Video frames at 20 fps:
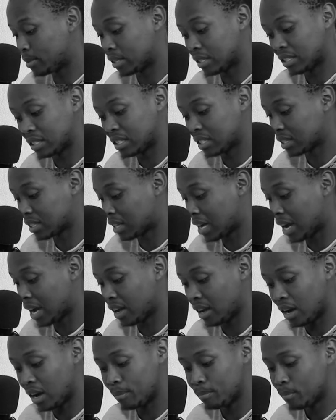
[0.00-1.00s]
me, this
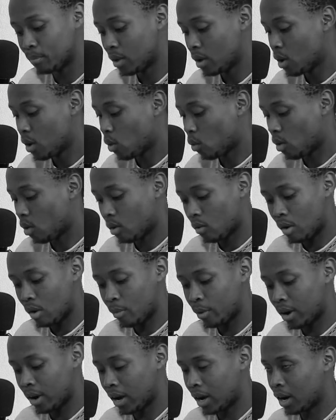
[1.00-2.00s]
guy
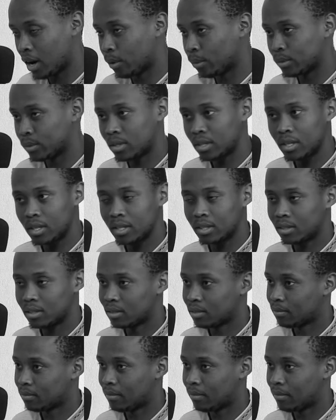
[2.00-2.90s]
is